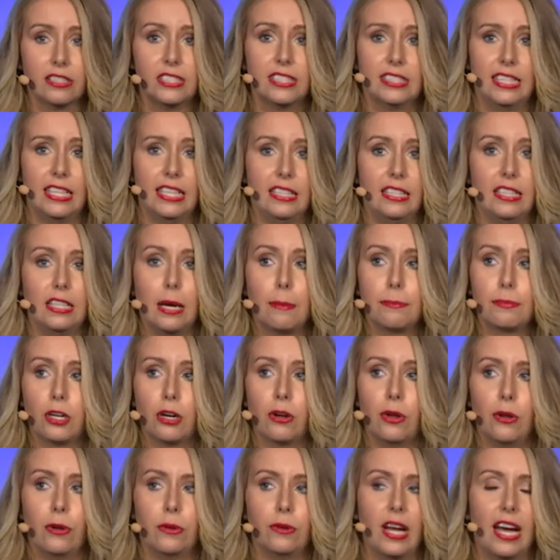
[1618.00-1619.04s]
standing up
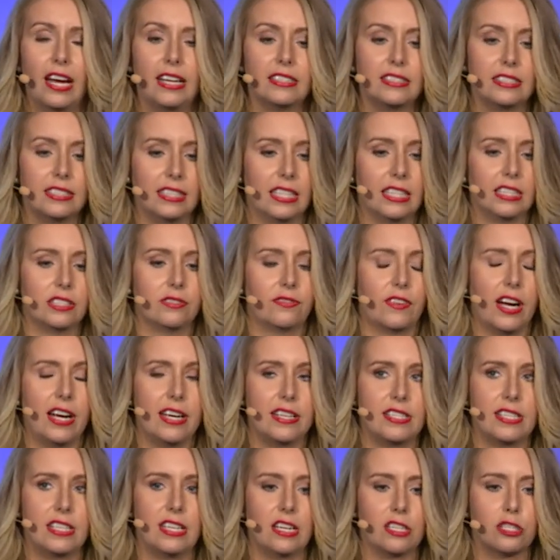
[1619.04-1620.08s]
their own
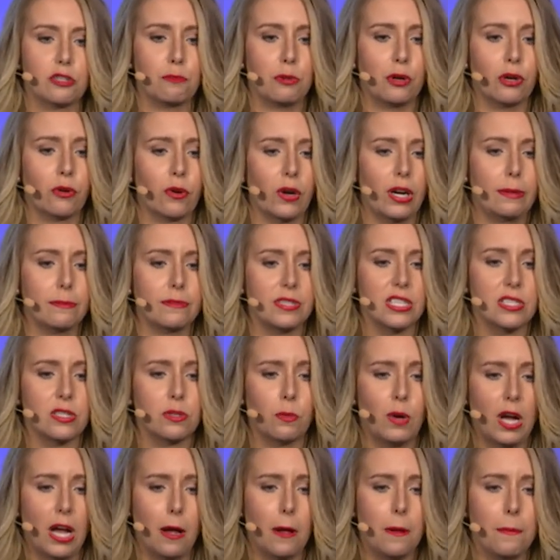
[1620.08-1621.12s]
ICS4ICS programs as
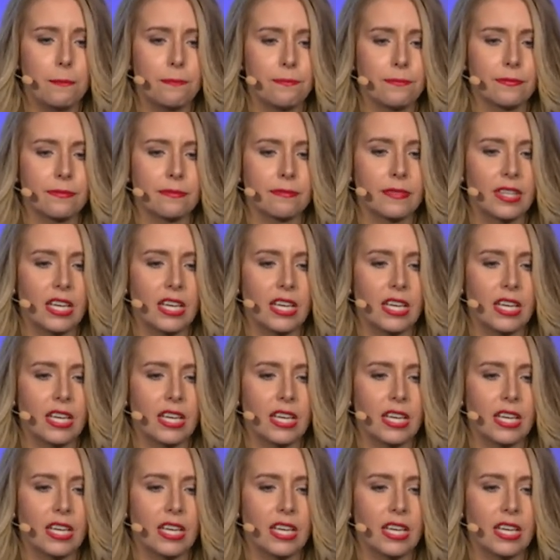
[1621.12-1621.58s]
well.